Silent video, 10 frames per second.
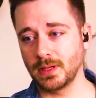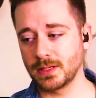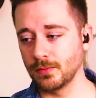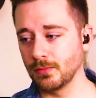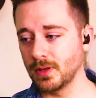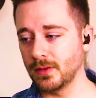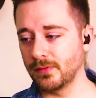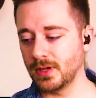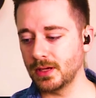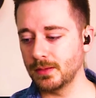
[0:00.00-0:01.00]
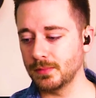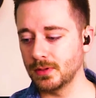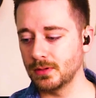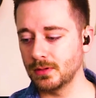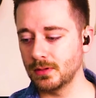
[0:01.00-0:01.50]
like to run the
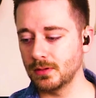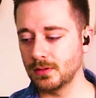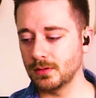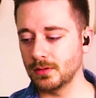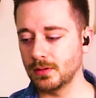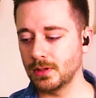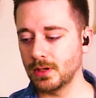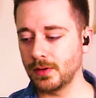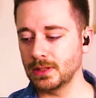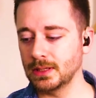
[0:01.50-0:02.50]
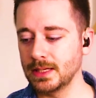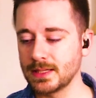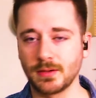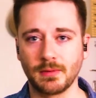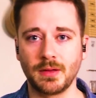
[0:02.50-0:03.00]
volume, at
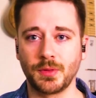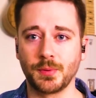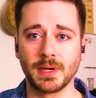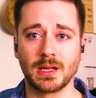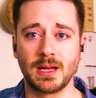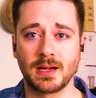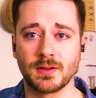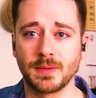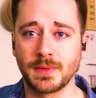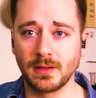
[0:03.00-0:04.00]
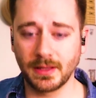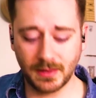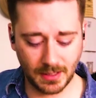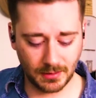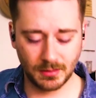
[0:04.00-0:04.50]
least around 3 o'clock or something like
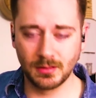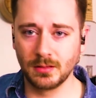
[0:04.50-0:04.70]
that.